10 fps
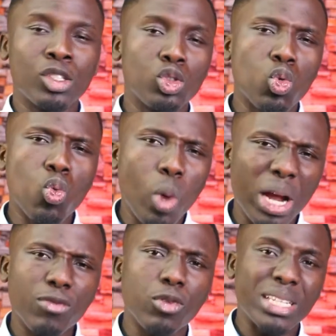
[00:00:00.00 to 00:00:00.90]
to
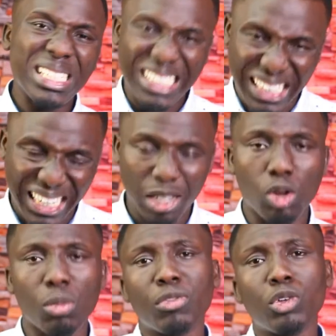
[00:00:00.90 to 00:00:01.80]
work for this
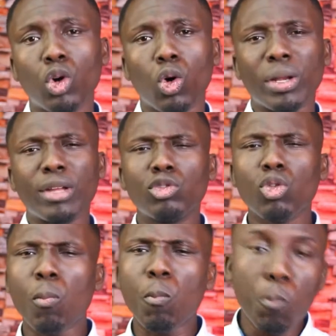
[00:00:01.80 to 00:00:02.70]
kingdom of God and
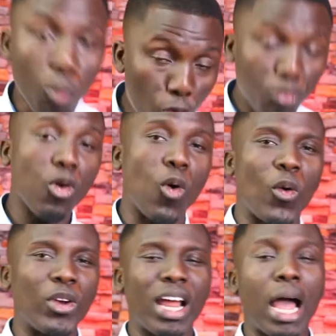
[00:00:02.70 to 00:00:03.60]
to move
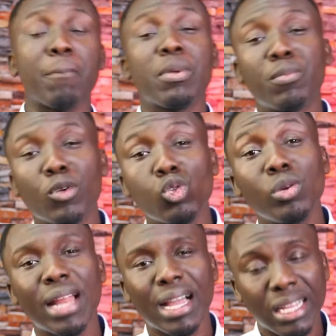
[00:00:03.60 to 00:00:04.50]
on are people
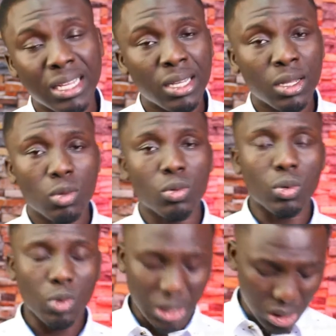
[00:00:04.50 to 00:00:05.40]
who lack
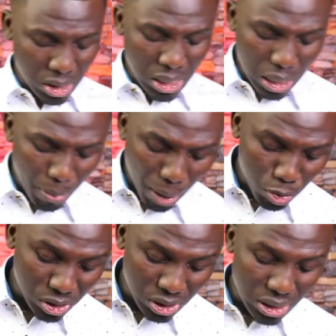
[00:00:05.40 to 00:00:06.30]
what the
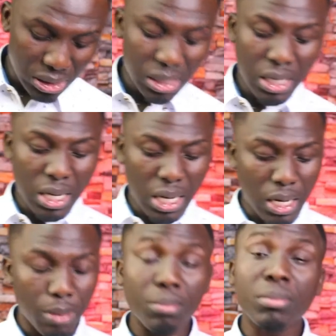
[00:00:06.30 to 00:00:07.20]
Bible says
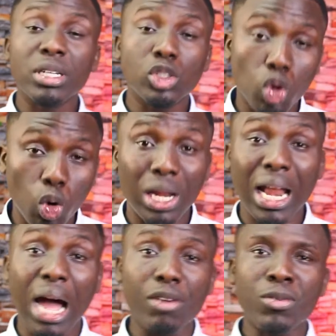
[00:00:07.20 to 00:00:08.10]
is called
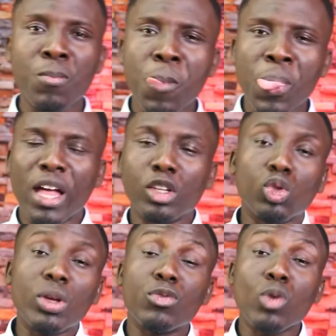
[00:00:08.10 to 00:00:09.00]
love. And
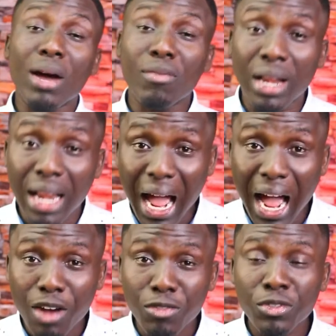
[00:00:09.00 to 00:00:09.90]
so if you have
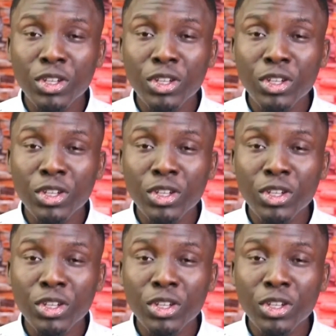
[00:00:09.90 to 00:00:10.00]
love,